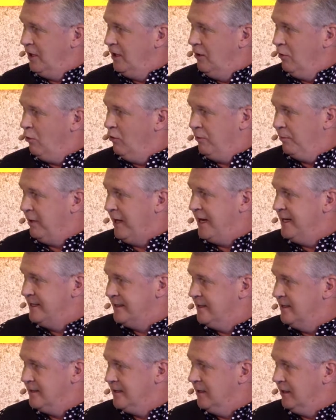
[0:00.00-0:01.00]
in all the
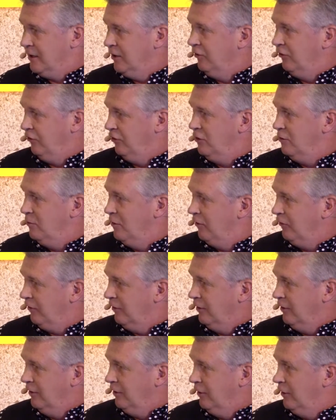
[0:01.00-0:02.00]
places that consumers
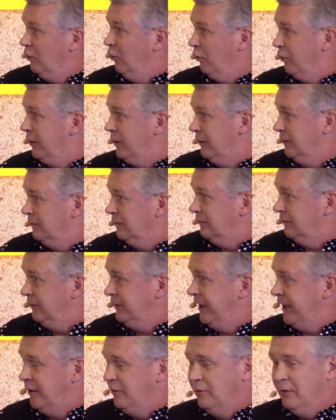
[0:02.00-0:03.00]
look,
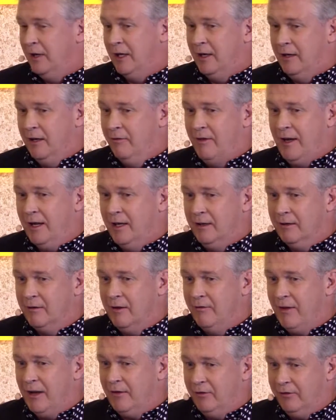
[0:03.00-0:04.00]
and
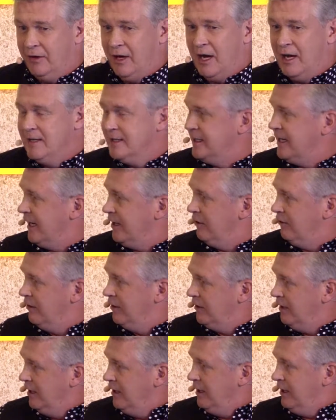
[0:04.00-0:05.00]
if that's Skyscanner
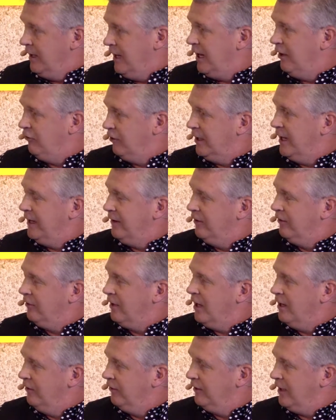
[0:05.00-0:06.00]
and how to connect to
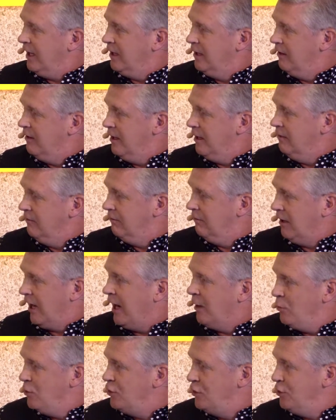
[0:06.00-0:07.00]
Skyscanner, then
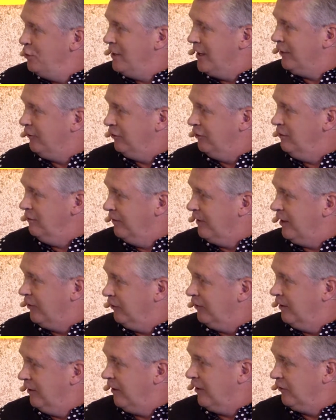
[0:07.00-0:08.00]
I would do that too if I
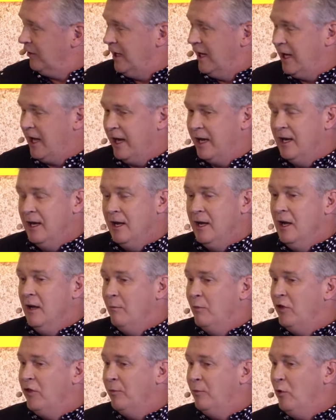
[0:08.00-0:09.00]
was an airline.
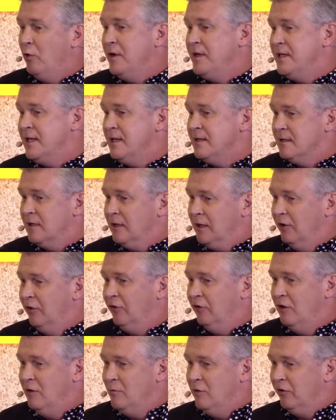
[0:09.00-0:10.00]
But the point is that
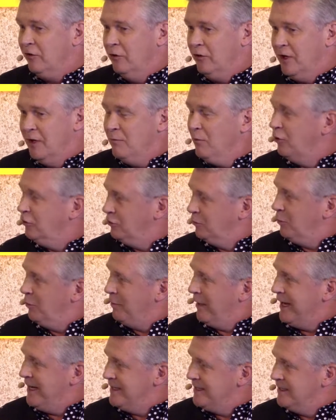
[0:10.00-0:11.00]
consumers look in multiple
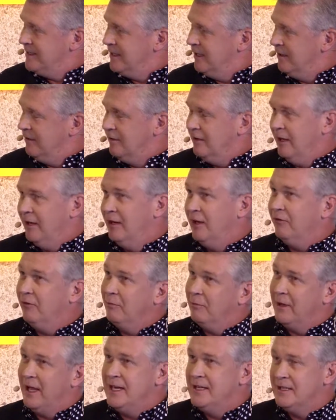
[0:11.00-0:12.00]
places and
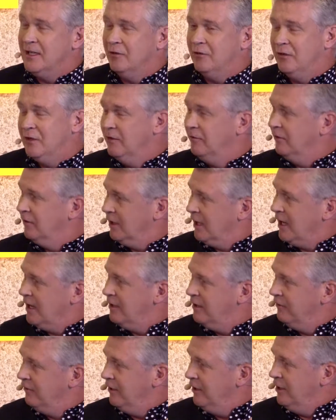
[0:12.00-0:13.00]
different places for different
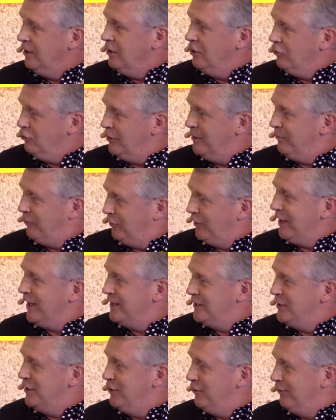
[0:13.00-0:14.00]
kind of trips and
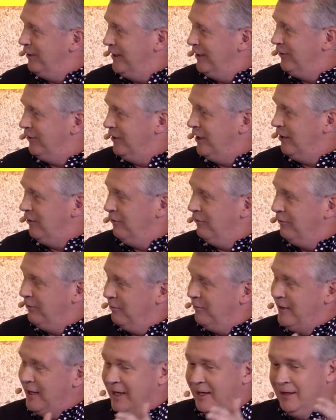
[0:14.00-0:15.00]
itineraries,
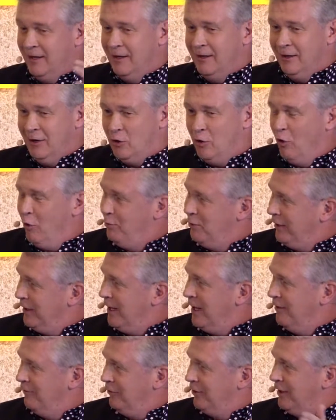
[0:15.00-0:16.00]
from their corporate
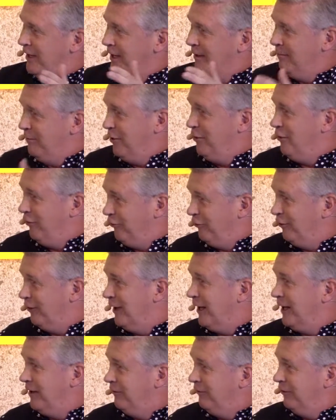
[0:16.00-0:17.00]
life to their personal
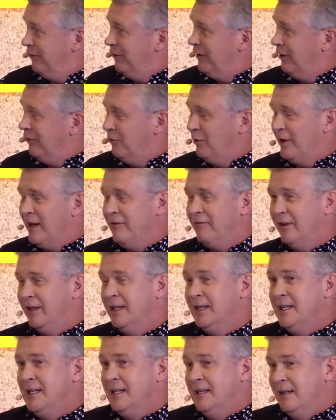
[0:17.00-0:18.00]
life and whatever.
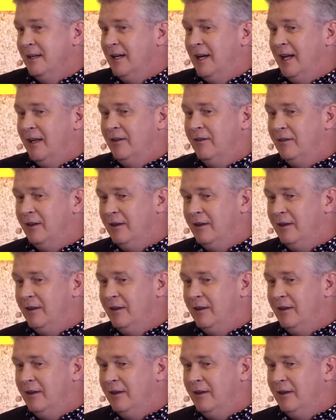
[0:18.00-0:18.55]
And,